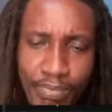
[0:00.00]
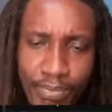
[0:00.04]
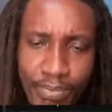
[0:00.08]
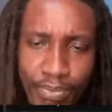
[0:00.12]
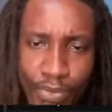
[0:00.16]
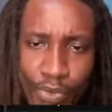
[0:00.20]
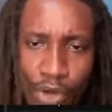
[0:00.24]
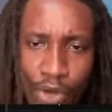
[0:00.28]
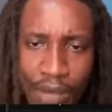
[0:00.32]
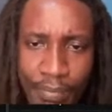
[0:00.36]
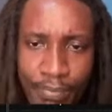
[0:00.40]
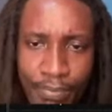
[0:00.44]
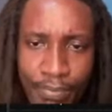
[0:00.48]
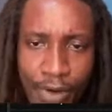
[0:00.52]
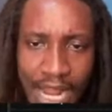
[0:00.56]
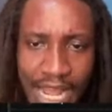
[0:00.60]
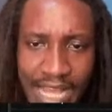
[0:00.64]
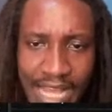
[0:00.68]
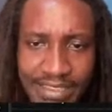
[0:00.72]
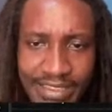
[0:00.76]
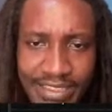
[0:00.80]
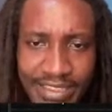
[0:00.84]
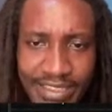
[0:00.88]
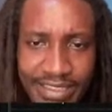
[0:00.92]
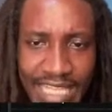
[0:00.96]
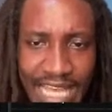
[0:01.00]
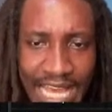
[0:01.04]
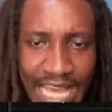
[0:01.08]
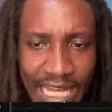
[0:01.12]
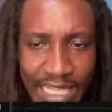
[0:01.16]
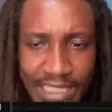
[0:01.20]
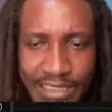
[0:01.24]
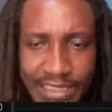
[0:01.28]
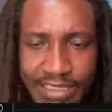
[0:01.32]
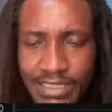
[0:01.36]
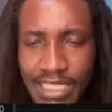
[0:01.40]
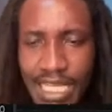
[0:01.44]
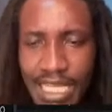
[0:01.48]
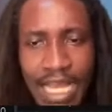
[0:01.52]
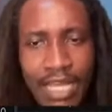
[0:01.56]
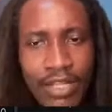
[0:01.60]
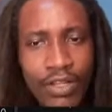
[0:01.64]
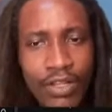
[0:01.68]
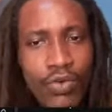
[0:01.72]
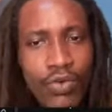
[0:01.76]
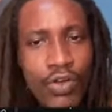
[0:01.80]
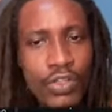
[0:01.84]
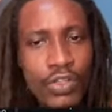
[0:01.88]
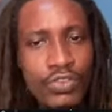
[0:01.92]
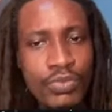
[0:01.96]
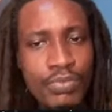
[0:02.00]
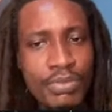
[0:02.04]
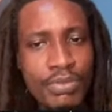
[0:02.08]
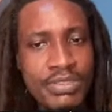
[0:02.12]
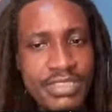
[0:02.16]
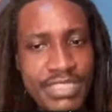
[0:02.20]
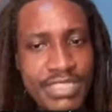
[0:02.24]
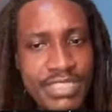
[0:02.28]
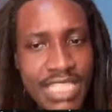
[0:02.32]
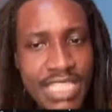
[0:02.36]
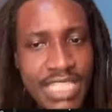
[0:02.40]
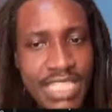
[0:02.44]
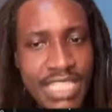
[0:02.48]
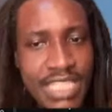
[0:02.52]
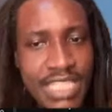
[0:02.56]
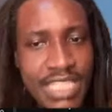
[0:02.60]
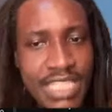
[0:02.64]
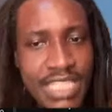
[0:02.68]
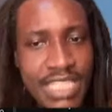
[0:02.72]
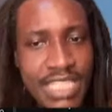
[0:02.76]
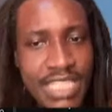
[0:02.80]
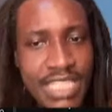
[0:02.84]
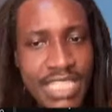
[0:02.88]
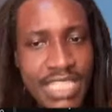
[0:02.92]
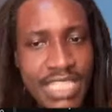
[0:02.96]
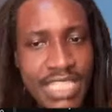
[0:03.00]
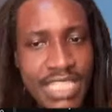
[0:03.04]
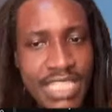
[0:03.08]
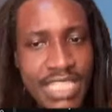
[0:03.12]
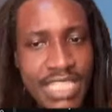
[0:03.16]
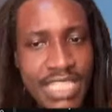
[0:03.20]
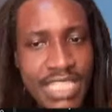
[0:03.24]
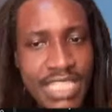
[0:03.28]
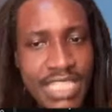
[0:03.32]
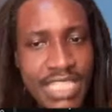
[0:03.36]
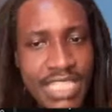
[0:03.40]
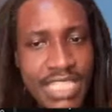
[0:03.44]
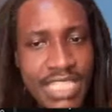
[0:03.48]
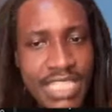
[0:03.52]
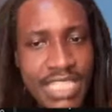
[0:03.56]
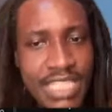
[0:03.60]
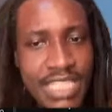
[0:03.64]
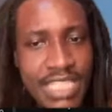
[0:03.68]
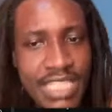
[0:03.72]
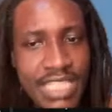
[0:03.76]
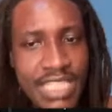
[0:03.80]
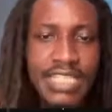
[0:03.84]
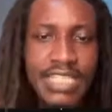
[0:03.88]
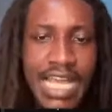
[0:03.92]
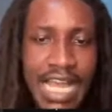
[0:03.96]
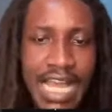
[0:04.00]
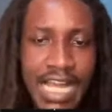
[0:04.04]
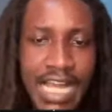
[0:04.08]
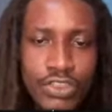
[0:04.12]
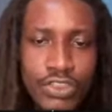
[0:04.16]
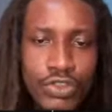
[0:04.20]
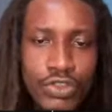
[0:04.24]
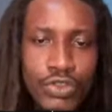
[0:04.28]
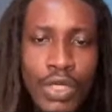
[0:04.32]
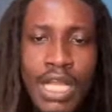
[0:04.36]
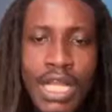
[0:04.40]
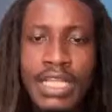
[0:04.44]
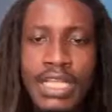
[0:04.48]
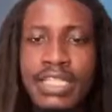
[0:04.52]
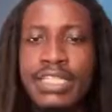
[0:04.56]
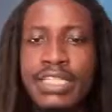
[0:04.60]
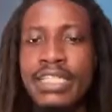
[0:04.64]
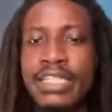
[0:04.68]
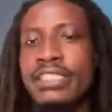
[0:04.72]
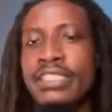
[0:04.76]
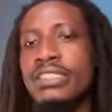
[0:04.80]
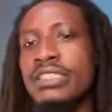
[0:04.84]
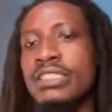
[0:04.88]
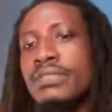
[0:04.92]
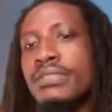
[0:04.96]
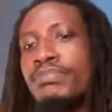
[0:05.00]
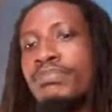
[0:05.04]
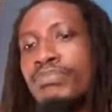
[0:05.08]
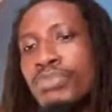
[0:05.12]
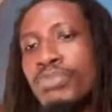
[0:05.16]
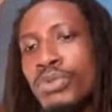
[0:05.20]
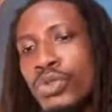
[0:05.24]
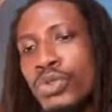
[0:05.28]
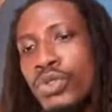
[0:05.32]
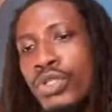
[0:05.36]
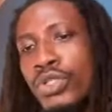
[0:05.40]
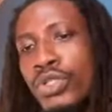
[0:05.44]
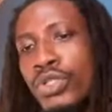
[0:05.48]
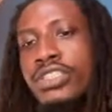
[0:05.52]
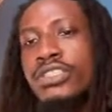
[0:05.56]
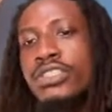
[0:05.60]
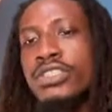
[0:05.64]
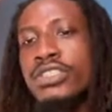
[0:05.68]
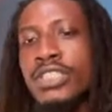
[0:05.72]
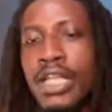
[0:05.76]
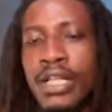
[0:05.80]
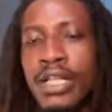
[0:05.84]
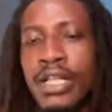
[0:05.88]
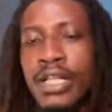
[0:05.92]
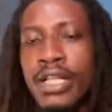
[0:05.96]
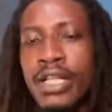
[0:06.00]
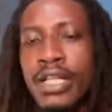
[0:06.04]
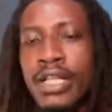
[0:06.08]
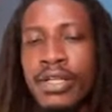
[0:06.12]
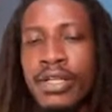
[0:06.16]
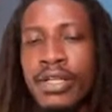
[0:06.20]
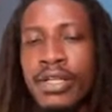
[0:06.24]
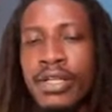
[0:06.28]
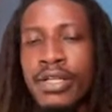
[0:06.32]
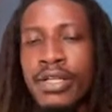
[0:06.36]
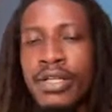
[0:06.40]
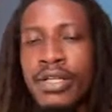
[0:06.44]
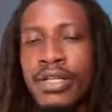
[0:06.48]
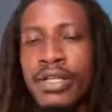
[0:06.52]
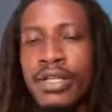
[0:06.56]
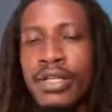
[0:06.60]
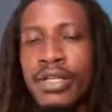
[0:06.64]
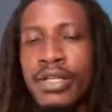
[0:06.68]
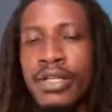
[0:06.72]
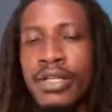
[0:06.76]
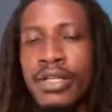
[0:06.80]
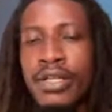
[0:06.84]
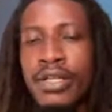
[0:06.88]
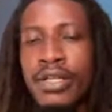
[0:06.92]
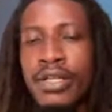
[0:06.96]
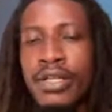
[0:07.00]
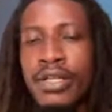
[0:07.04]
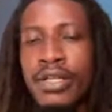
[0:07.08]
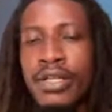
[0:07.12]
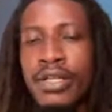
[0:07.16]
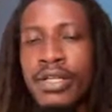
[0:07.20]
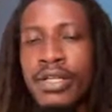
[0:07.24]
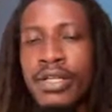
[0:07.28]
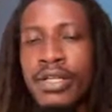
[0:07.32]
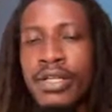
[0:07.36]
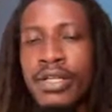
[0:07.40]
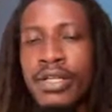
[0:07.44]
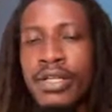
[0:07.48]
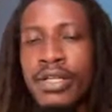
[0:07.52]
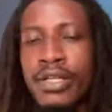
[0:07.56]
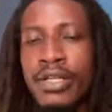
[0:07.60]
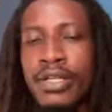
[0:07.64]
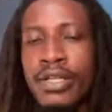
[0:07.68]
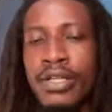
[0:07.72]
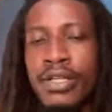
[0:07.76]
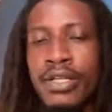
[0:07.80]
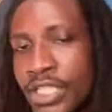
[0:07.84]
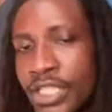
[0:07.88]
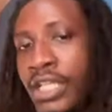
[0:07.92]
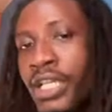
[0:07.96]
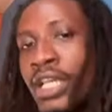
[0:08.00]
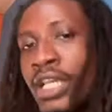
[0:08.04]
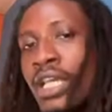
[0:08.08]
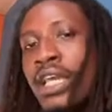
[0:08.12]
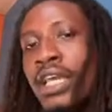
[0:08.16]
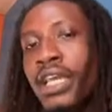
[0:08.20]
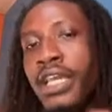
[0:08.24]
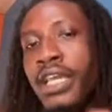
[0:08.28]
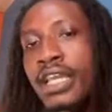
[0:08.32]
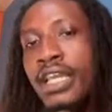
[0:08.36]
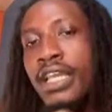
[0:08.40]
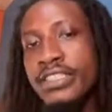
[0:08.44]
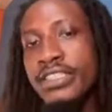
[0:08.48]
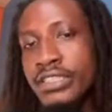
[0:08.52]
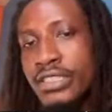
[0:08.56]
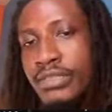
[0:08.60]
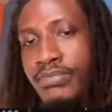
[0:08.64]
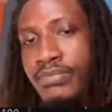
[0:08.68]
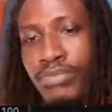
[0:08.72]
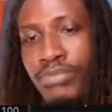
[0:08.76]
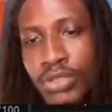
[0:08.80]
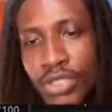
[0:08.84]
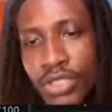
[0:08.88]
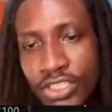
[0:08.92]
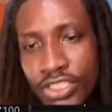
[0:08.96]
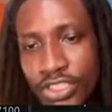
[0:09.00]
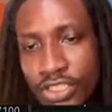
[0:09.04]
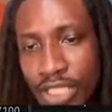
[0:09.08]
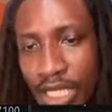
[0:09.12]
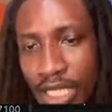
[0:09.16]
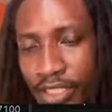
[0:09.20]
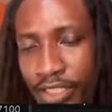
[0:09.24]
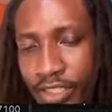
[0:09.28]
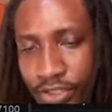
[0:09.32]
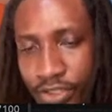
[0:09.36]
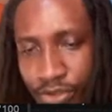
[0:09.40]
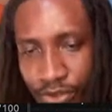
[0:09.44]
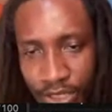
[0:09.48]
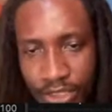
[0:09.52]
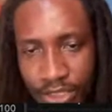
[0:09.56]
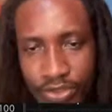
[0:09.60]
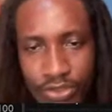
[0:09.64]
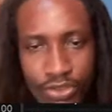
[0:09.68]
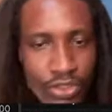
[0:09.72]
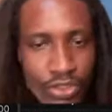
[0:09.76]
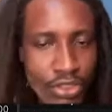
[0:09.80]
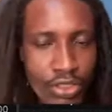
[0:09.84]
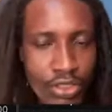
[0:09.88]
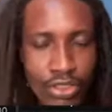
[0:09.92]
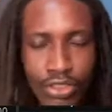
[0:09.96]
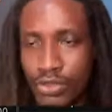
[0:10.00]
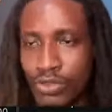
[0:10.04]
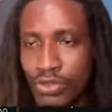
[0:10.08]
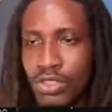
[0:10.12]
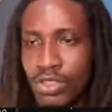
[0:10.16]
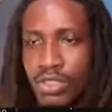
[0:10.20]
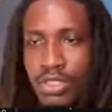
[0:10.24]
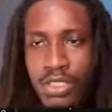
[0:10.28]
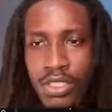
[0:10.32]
where price is at, I don't want to be selling it because price is actually in the bullish territory. It is not in the bearish territory, it's in the bullish territory. So